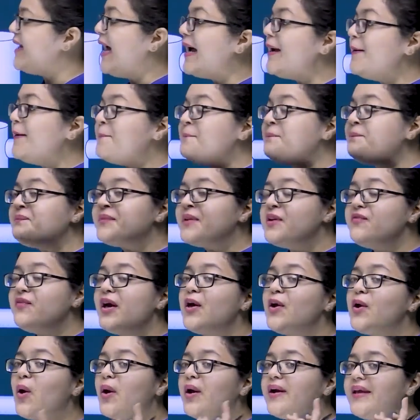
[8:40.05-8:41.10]
tank,
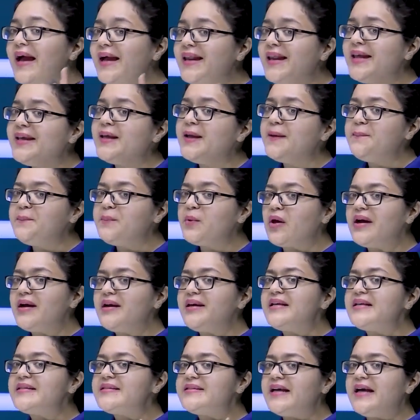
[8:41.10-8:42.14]
where organic
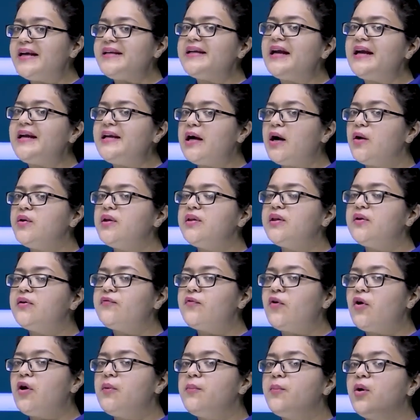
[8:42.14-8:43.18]
impurities settle down in the
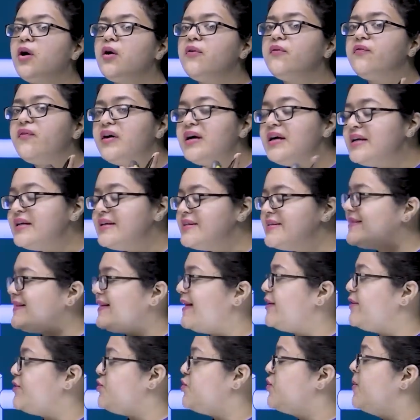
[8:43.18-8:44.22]
form of
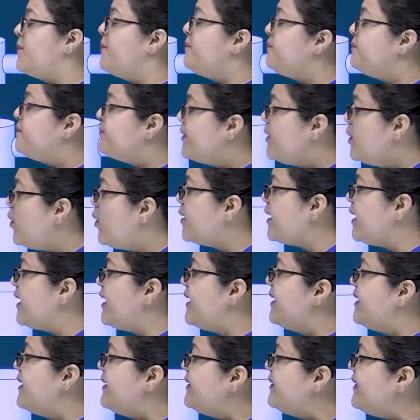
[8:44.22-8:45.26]
sludge. Okay,
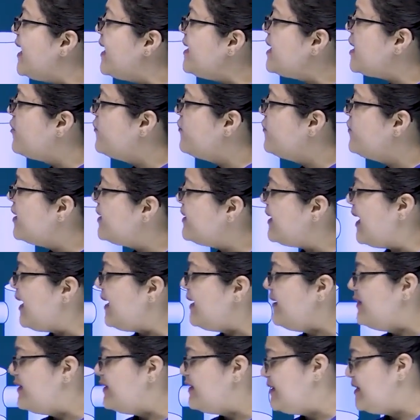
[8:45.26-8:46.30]
then after that,
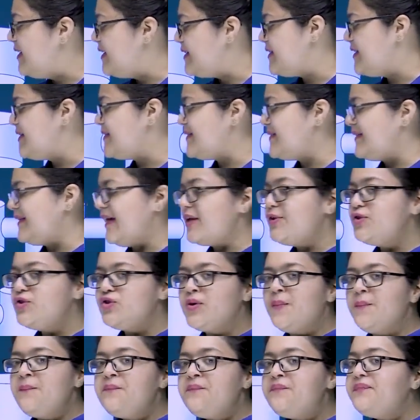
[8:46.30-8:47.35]
this is sludge.
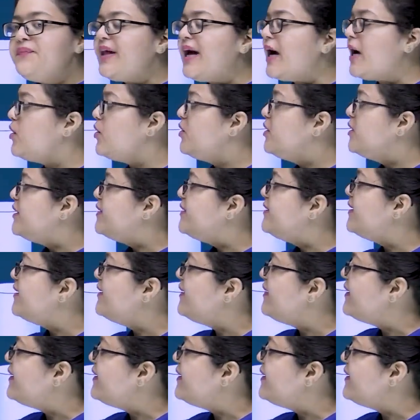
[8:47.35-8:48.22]
Now, the